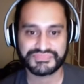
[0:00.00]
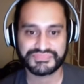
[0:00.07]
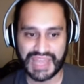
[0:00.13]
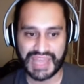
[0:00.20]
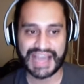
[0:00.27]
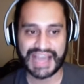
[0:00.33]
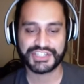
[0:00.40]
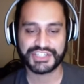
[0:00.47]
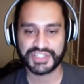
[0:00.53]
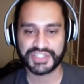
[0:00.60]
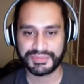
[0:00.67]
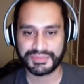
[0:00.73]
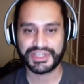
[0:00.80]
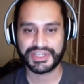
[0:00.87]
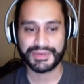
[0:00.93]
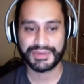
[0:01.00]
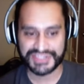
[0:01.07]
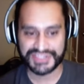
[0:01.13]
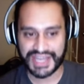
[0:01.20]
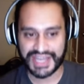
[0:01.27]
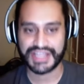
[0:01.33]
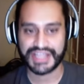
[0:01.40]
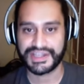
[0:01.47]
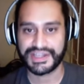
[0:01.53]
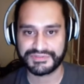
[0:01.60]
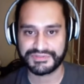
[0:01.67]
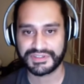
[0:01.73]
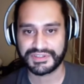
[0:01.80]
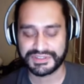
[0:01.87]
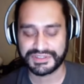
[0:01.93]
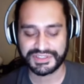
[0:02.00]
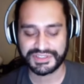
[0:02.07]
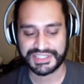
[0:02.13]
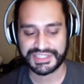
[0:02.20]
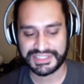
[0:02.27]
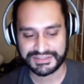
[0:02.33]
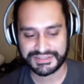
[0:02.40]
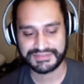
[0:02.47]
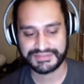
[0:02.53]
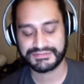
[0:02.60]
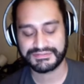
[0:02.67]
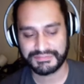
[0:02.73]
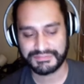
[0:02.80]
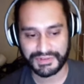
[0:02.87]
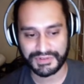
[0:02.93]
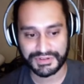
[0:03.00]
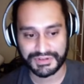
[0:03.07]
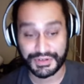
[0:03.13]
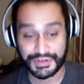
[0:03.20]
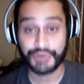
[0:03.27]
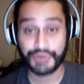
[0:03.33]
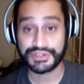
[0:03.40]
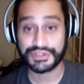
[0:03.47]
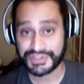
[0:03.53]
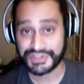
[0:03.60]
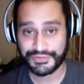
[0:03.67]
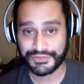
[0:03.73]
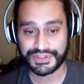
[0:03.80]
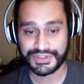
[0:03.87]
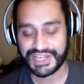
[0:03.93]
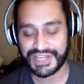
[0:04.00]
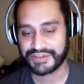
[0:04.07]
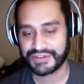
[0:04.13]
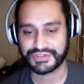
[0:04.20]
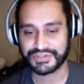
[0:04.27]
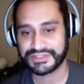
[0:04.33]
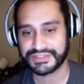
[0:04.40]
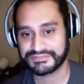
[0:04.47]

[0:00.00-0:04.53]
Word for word: actually become exciting enough to to get noticed for a title run.